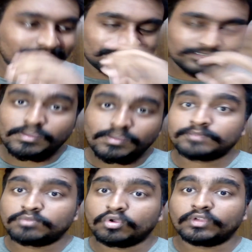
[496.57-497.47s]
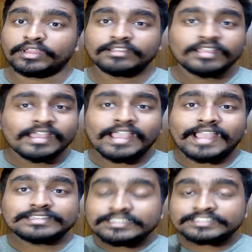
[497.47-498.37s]
It's mind-blowing,
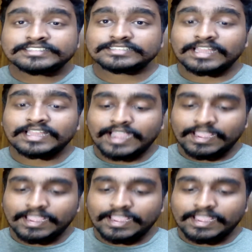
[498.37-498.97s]
and it's just like